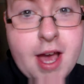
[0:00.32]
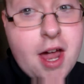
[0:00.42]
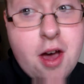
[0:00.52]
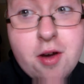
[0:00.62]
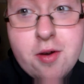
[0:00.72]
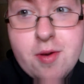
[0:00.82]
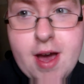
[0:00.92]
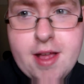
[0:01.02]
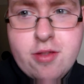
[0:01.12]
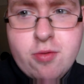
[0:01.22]
Hello
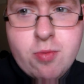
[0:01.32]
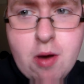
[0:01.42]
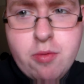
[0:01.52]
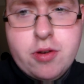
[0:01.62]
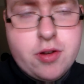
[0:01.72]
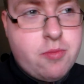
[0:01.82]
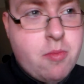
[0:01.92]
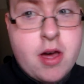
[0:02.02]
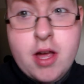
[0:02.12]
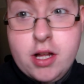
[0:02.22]
and
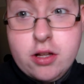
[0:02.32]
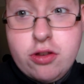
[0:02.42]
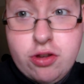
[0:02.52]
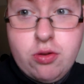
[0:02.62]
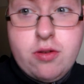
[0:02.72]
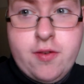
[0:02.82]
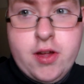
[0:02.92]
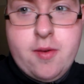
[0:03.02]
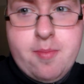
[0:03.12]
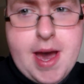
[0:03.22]
welcome to the video.